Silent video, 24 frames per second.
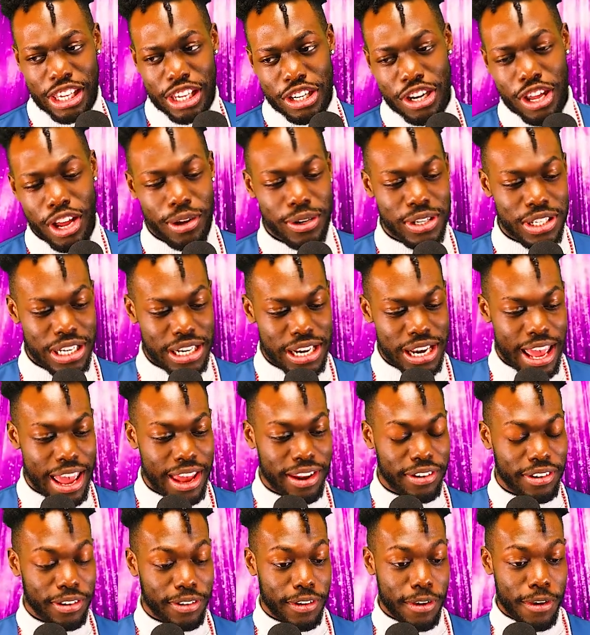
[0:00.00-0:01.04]
you know
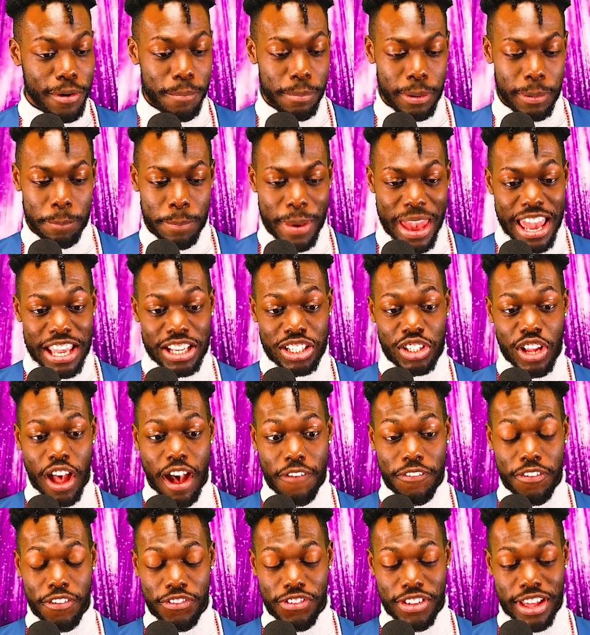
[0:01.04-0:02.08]
Jeanette, but based
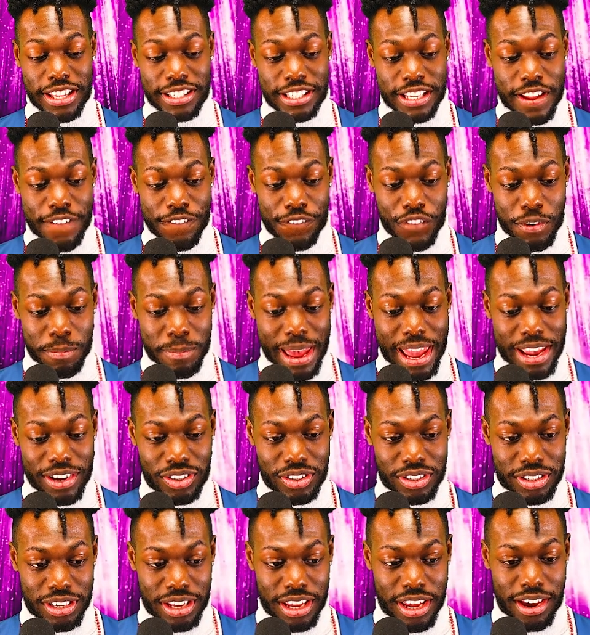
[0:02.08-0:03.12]
off of this
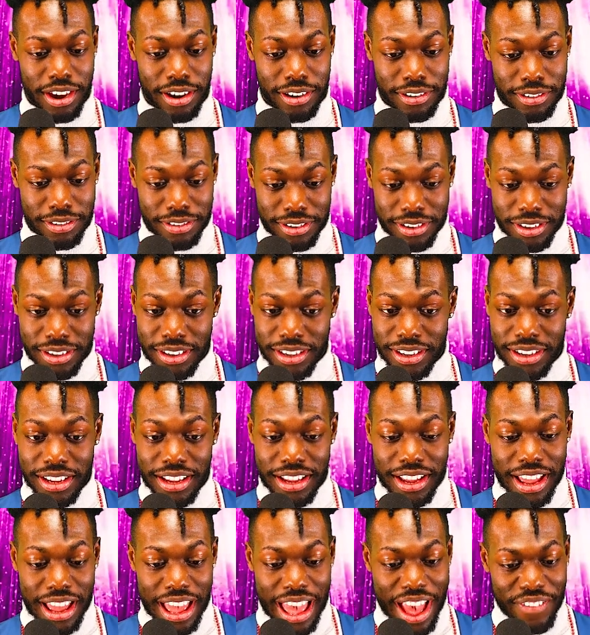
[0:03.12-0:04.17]
information here,
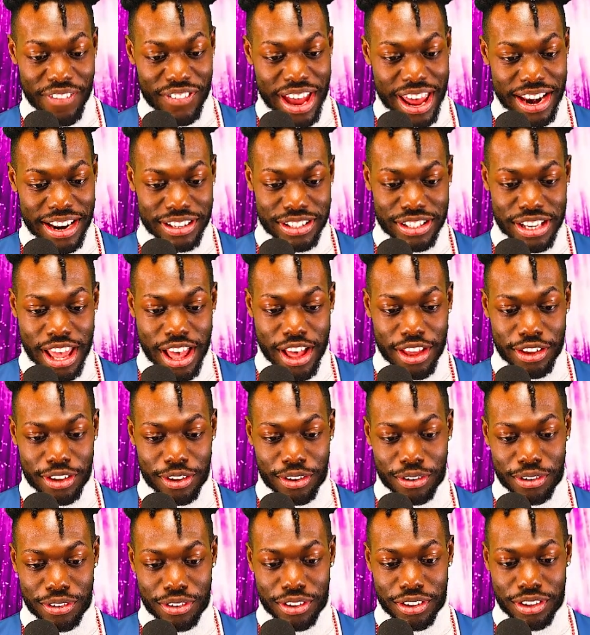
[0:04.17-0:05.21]
I've got to tell
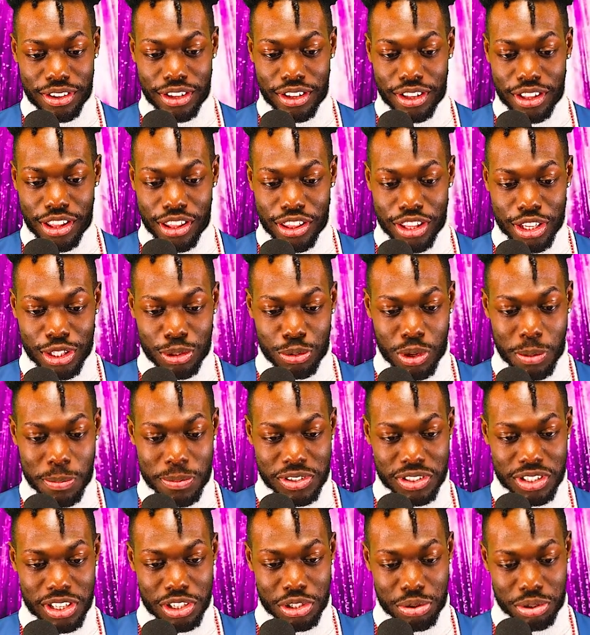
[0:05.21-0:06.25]
you. This
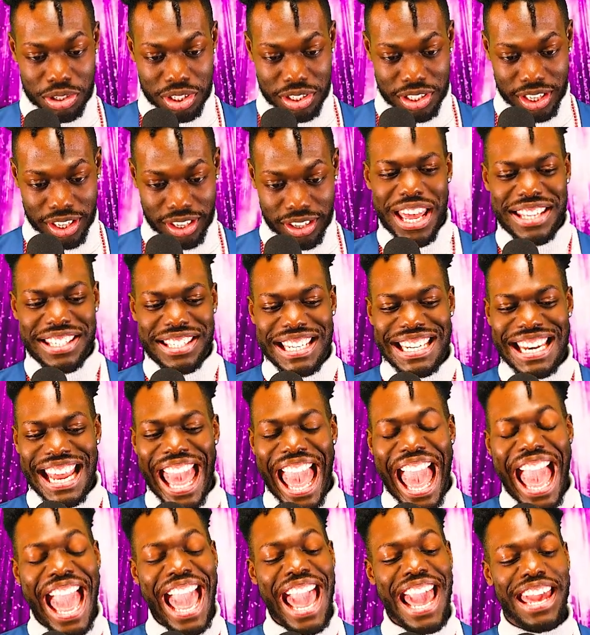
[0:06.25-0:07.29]
woman's interesting. Is it
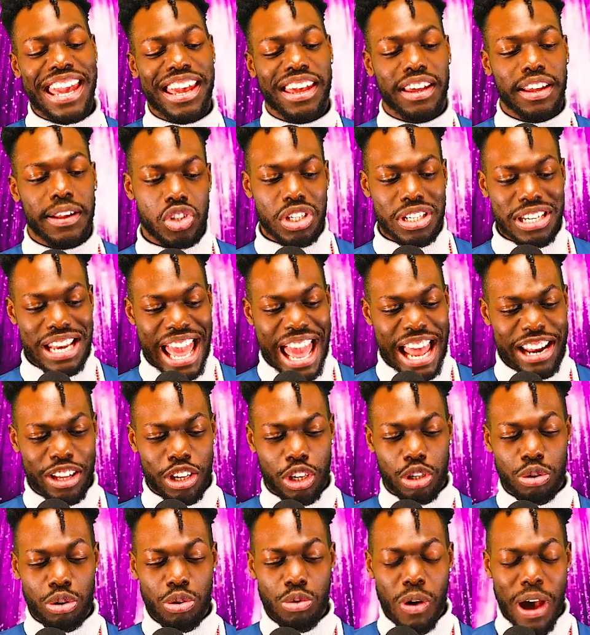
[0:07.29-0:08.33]
A? Jeanette
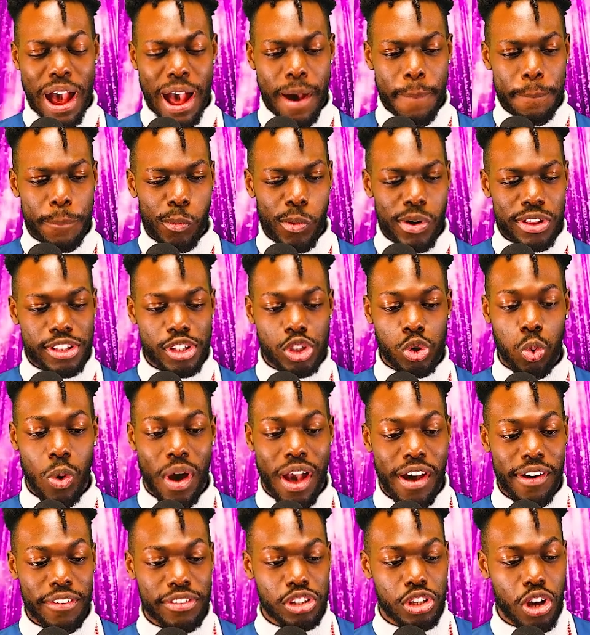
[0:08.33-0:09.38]
grew up with
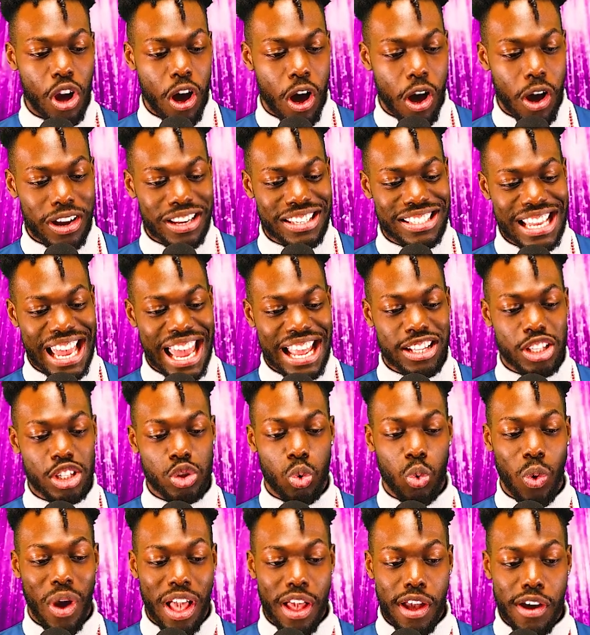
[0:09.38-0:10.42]
12 dogs and
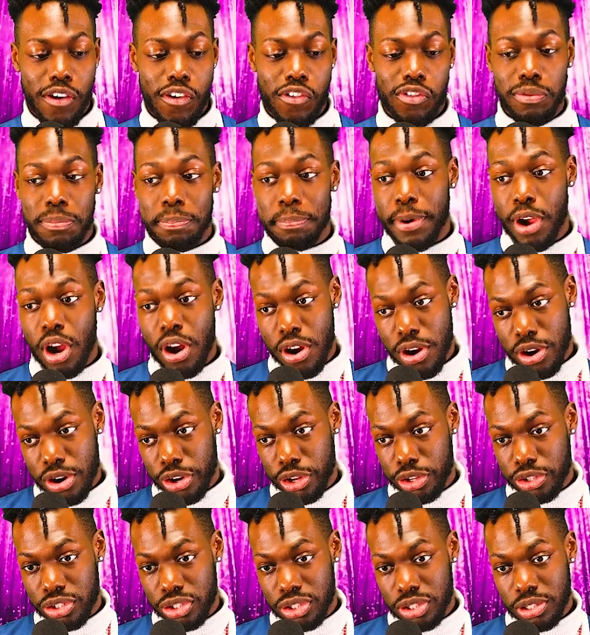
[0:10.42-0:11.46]
12
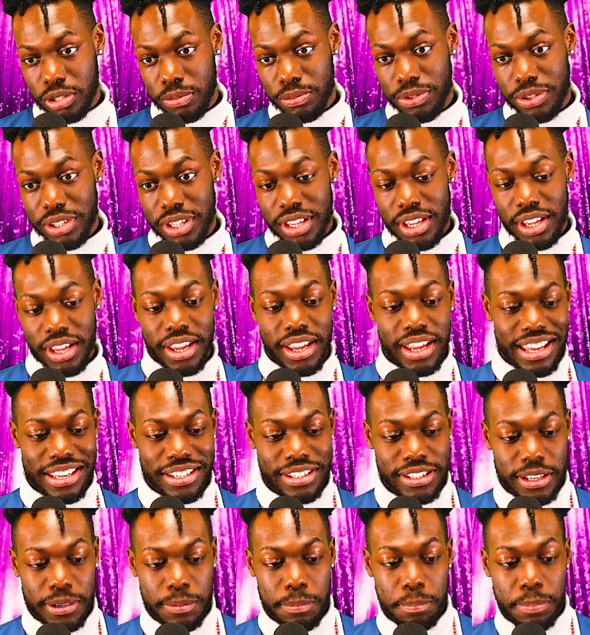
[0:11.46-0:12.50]
birds. Uh-huh. Is
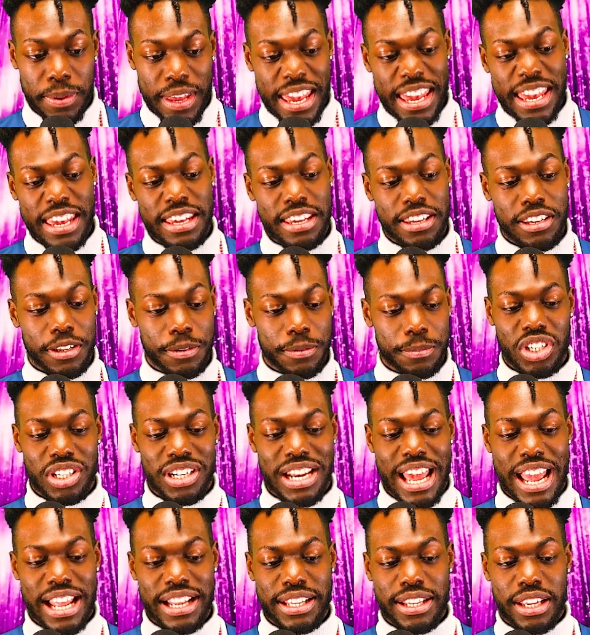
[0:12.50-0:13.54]
it B?
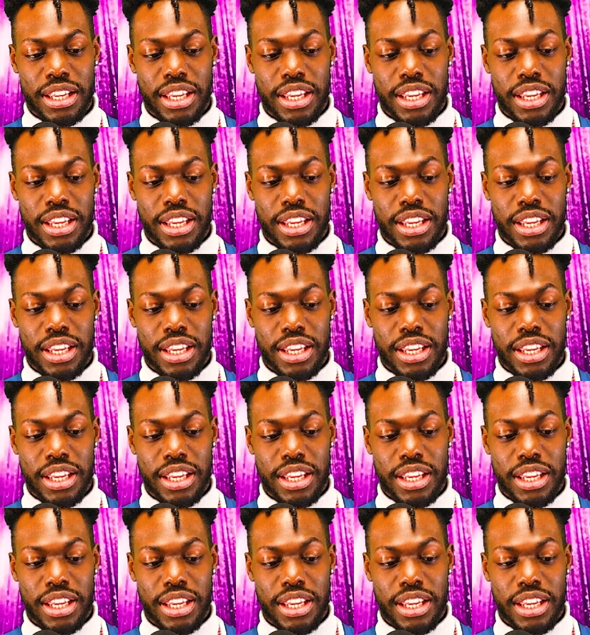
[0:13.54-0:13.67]
Jeanette